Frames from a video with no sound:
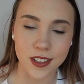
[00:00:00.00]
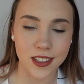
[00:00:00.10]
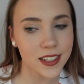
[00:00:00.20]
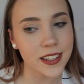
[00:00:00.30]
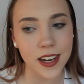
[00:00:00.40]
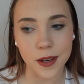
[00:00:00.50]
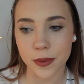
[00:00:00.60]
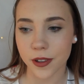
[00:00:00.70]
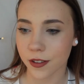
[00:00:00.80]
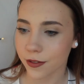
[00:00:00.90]
to sit down and
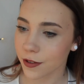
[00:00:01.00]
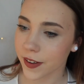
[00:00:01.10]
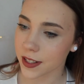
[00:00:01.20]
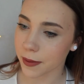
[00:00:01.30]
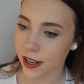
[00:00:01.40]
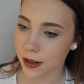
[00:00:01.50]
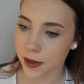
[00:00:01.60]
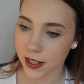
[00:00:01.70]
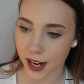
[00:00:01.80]
put on a full face makeup and